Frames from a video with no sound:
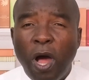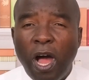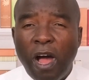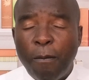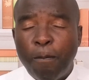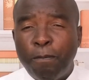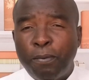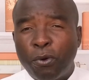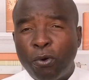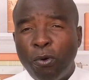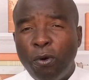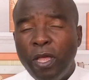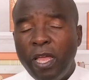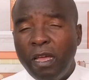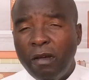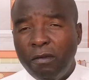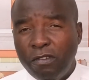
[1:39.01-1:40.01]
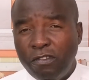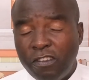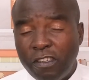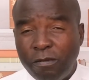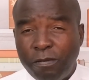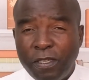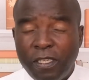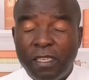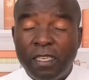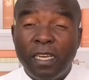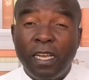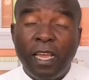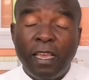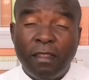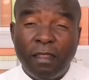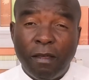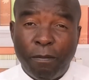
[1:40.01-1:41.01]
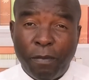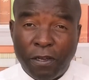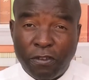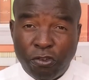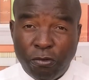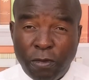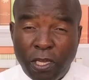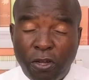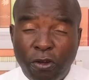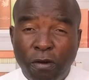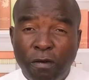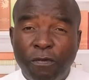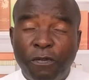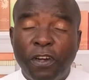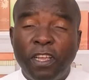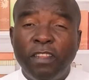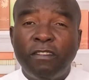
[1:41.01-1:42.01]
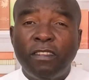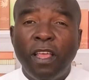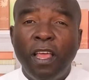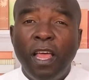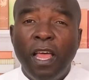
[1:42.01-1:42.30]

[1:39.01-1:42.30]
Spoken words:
are pro-LGBT, like the Potomac Conference